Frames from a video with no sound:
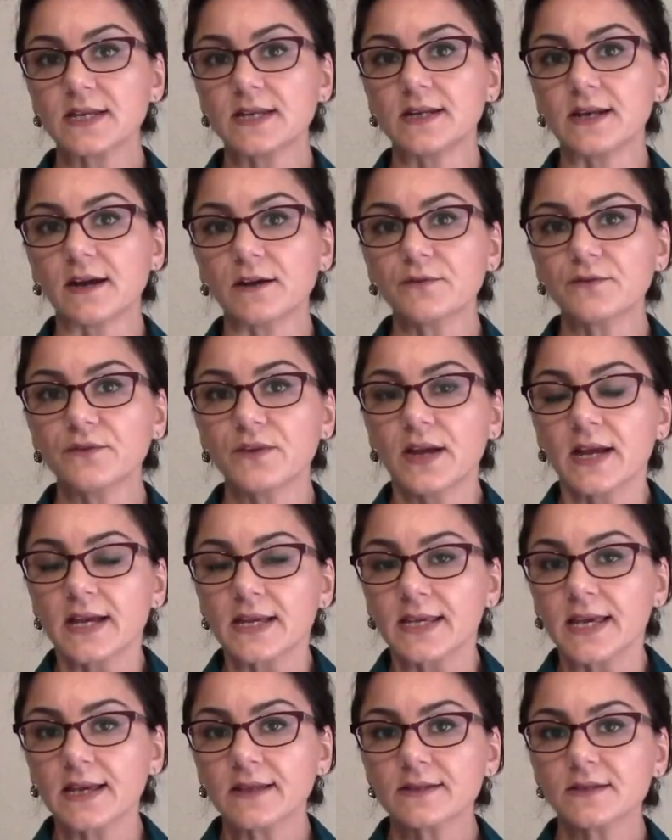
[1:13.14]
enough,
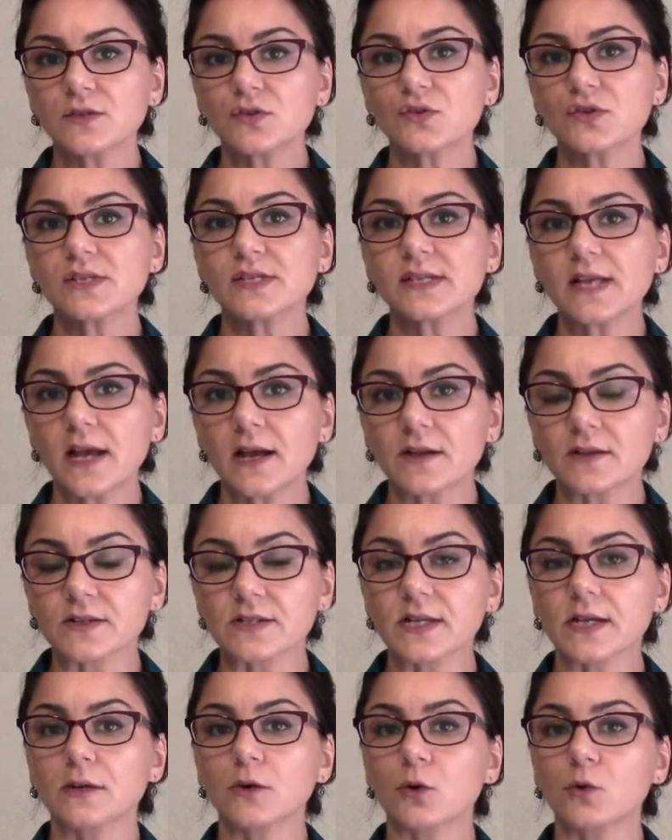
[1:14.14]
cancer cells
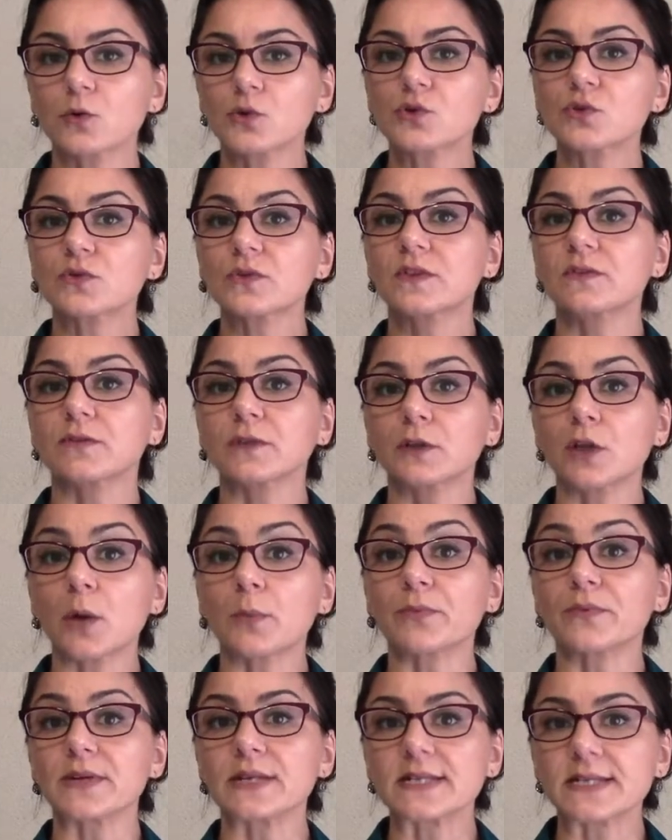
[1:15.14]
can also
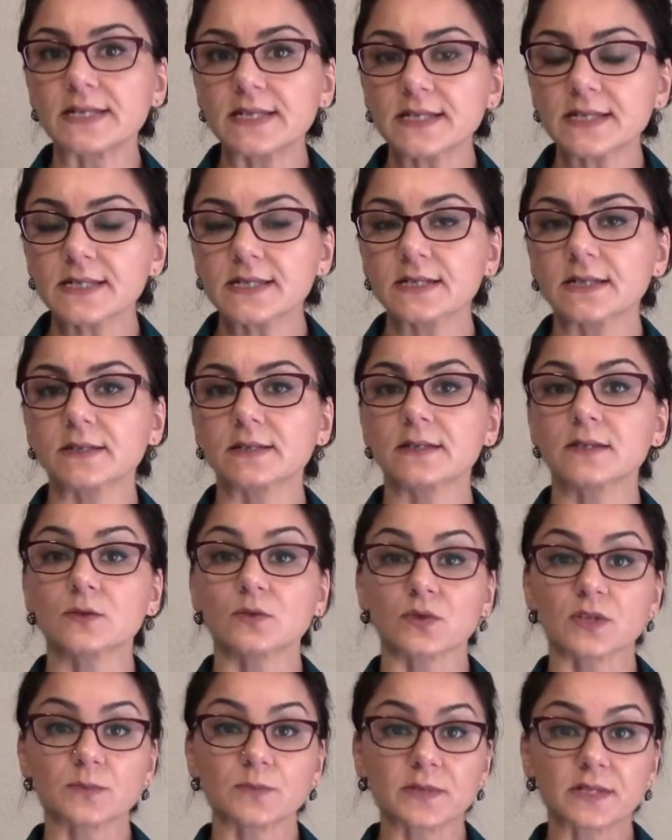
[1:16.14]
develop resistance
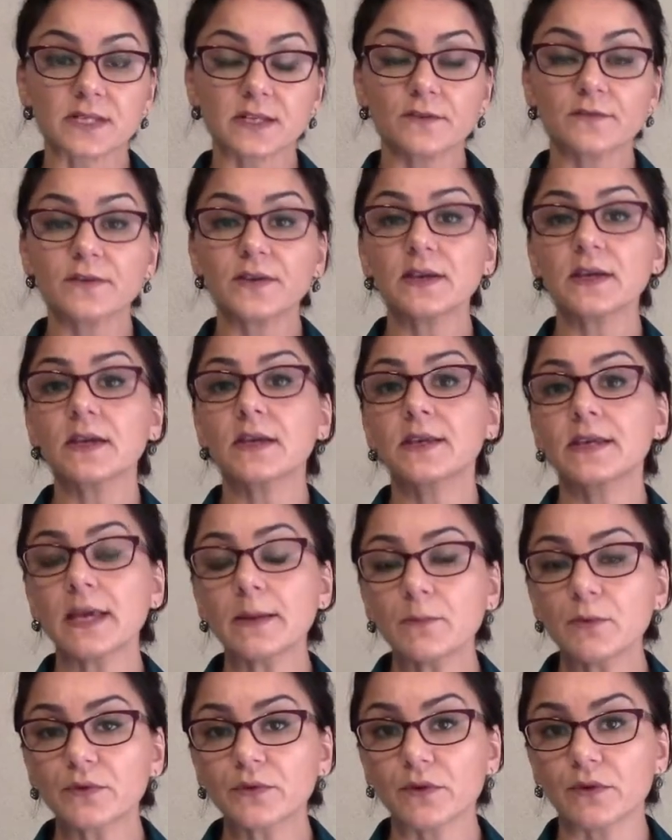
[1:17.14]
to specific
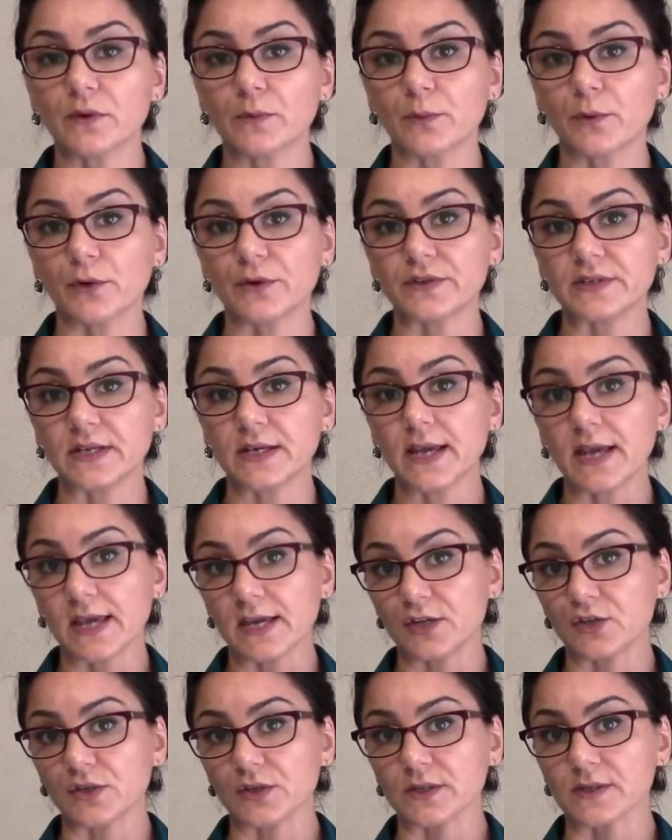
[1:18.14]
chemotherapeutic
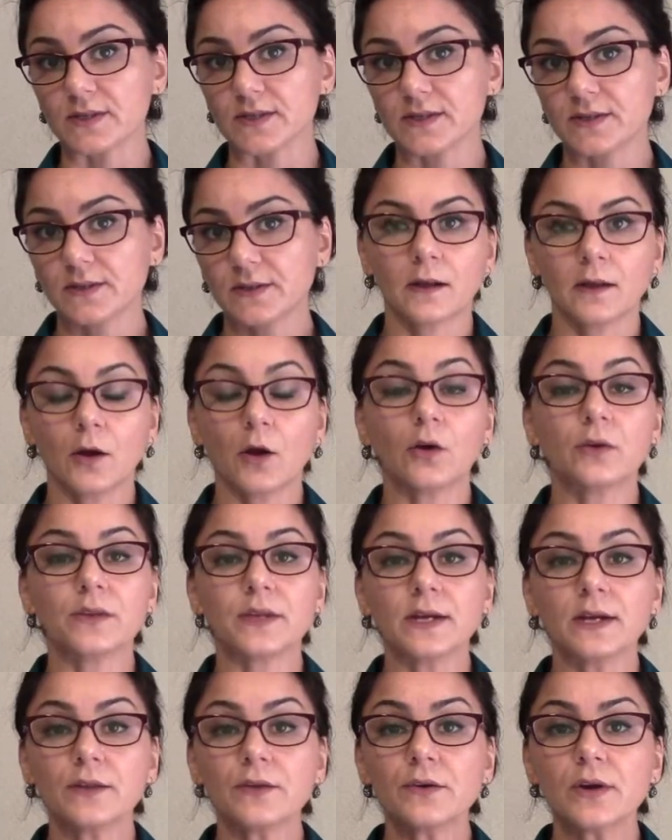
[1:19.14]
agents. On
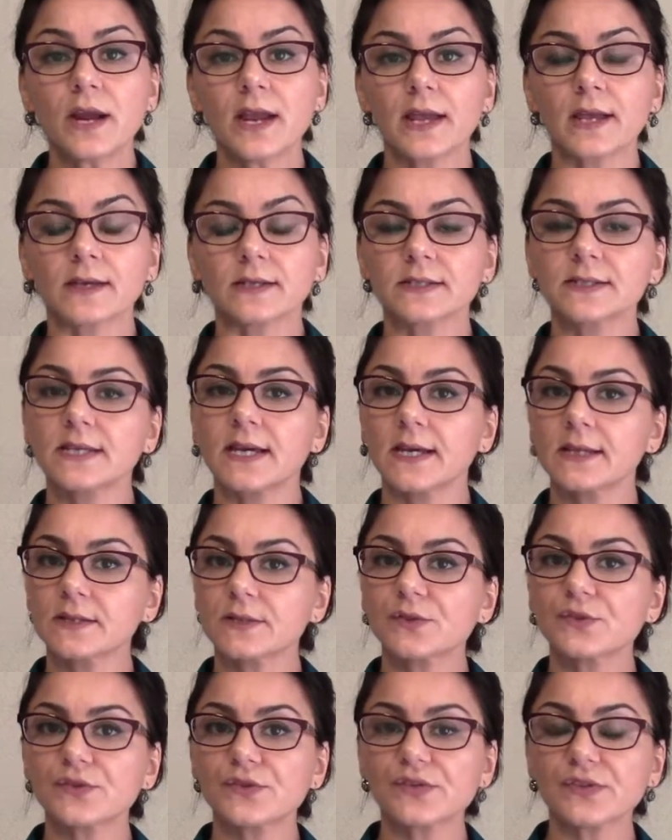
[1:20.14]
the other hand,
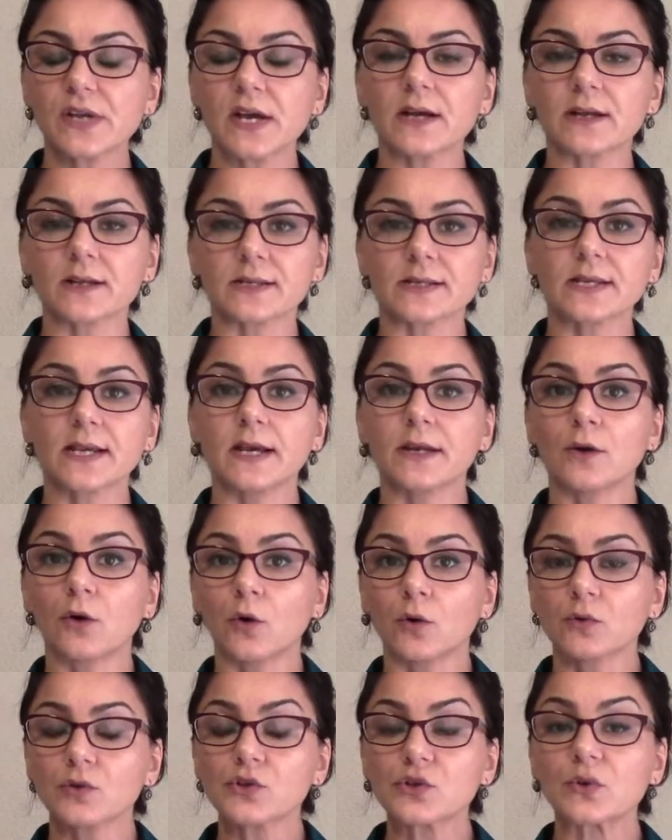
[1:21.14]
cancer cells can
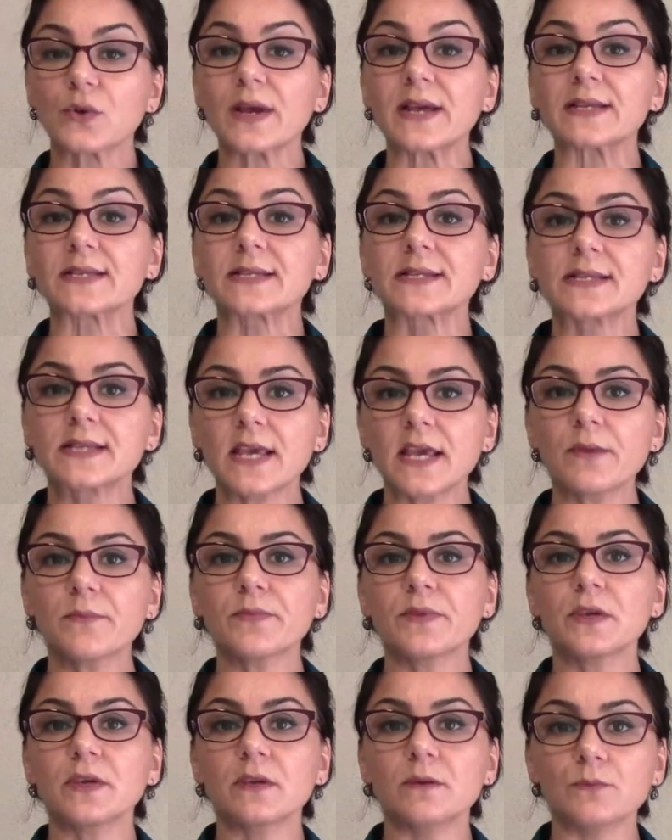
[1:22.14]
also
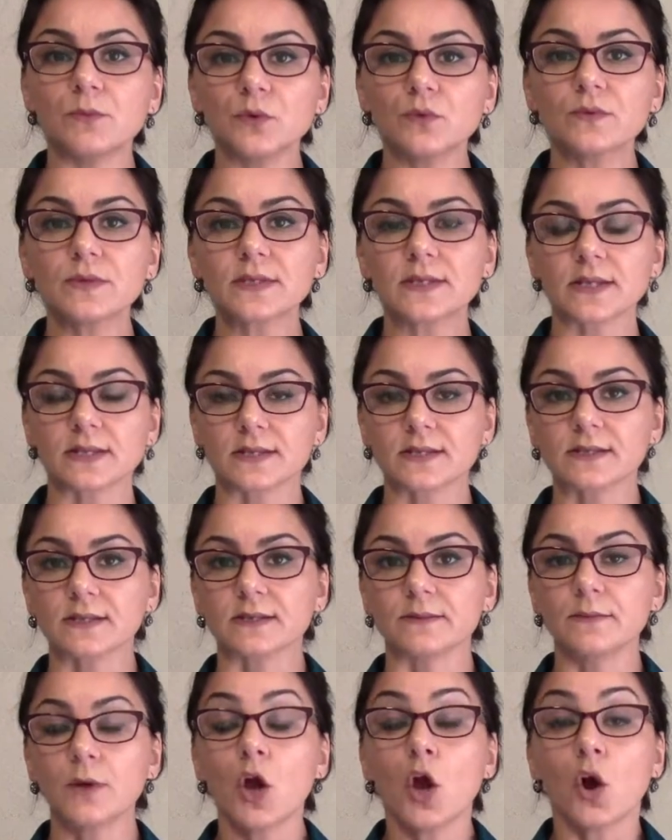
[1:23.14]
escape the immune
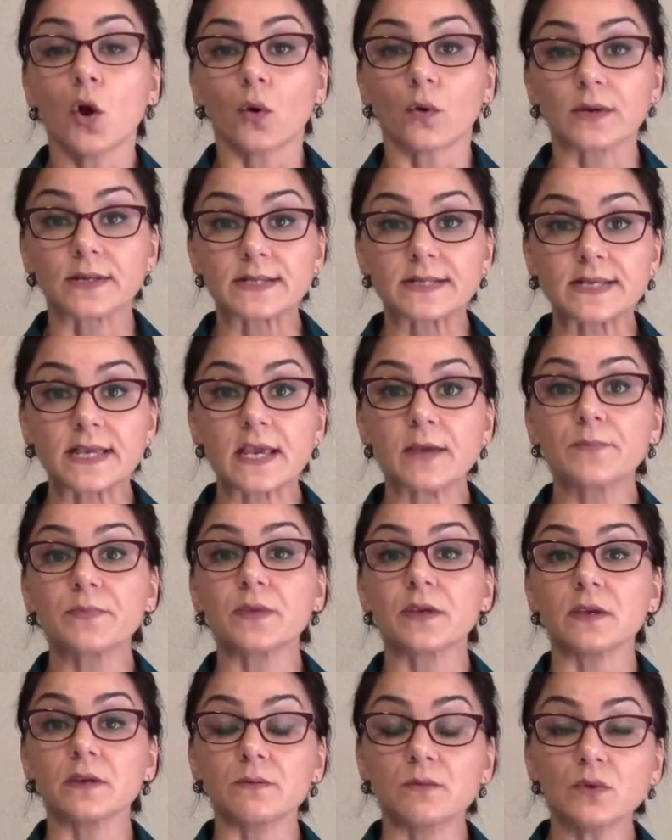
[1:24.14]
system or escape
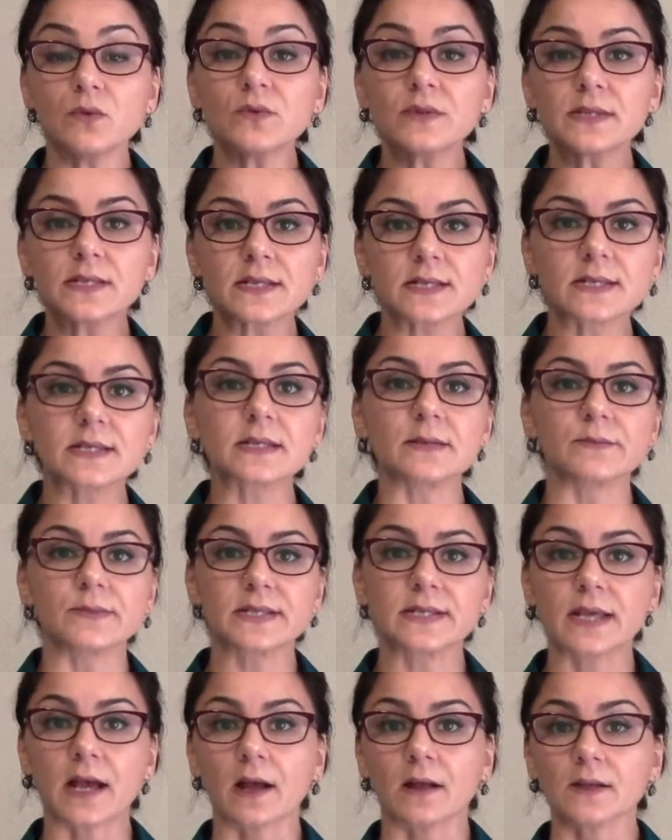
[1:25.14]
the immune system
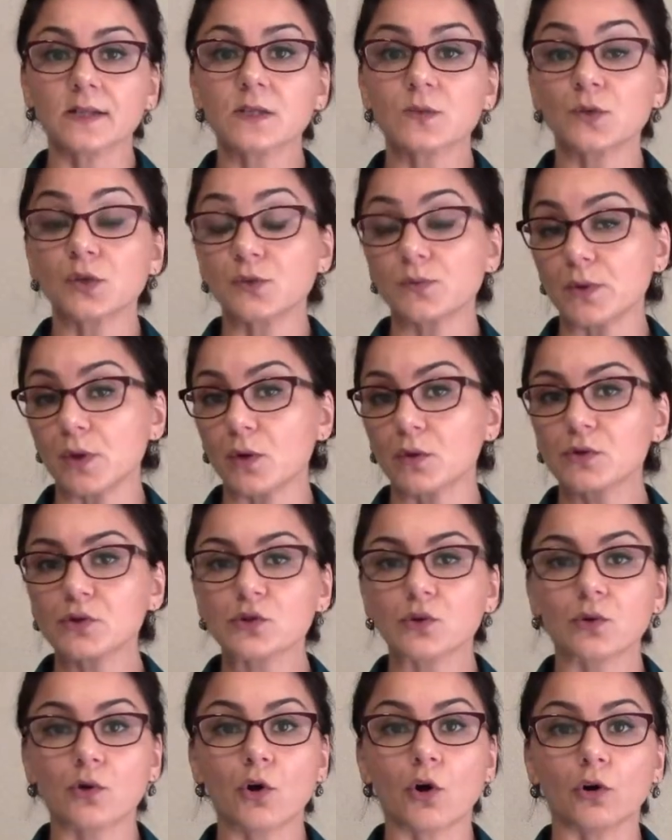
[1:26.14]
cells, which we
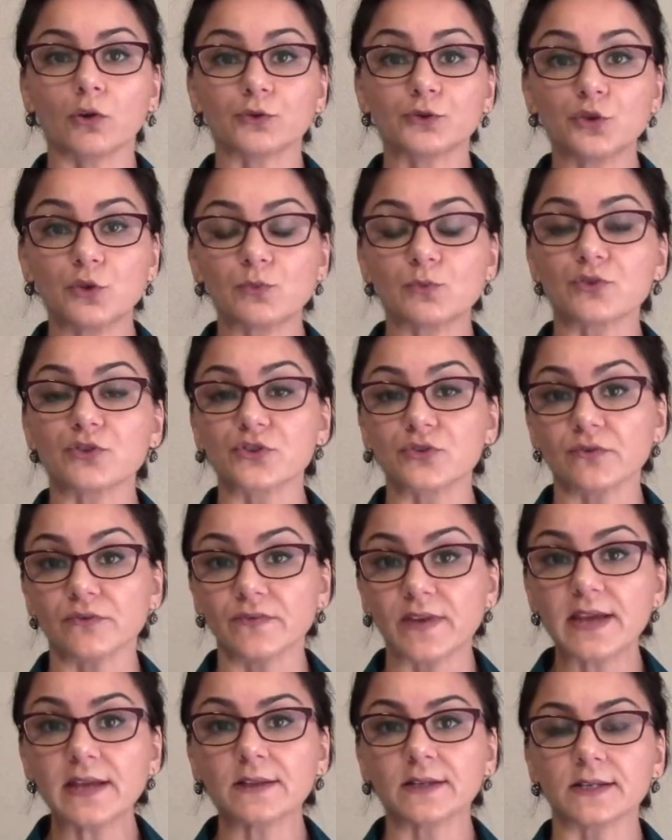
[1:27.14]
also call tumor
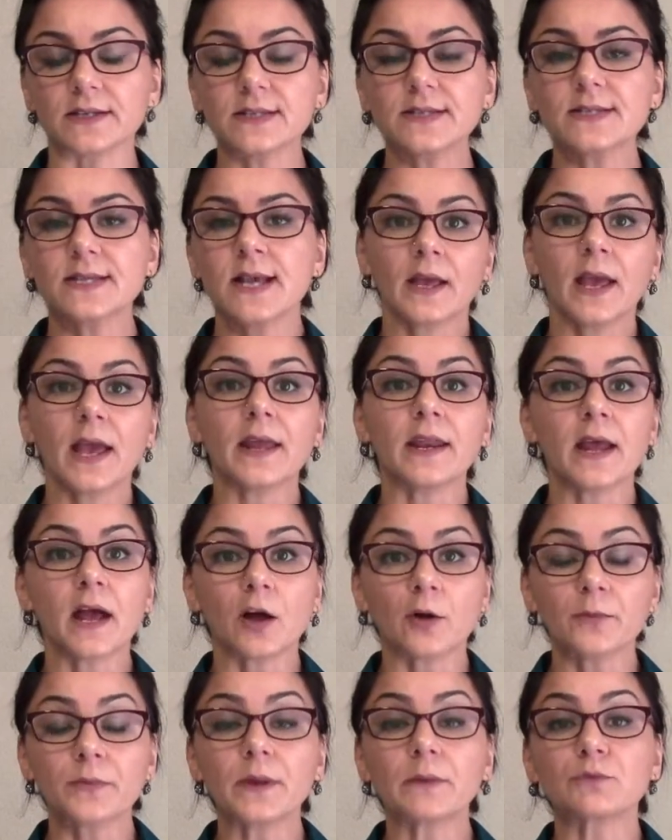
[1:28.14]
surveillance, and
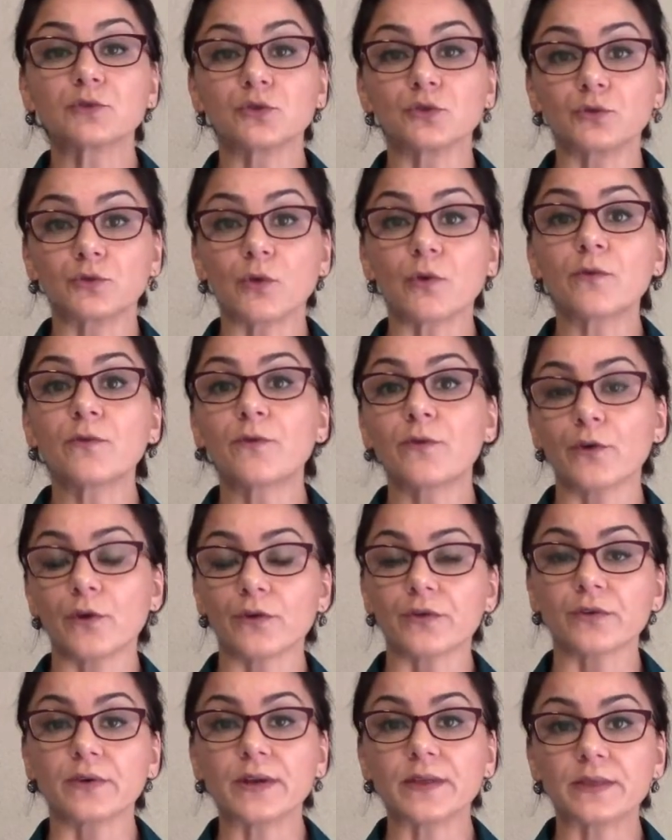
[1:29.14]
help them to grow
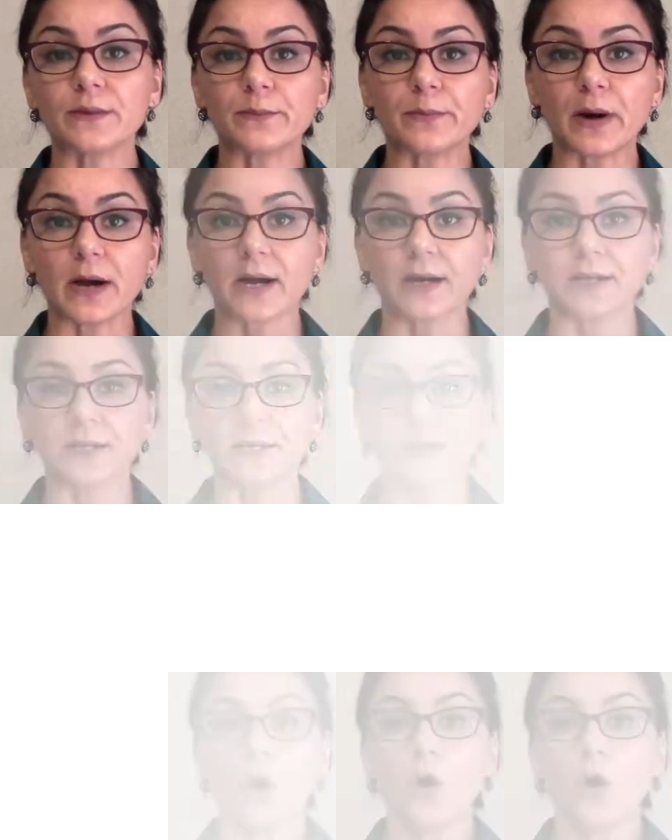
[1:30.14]
further in the body.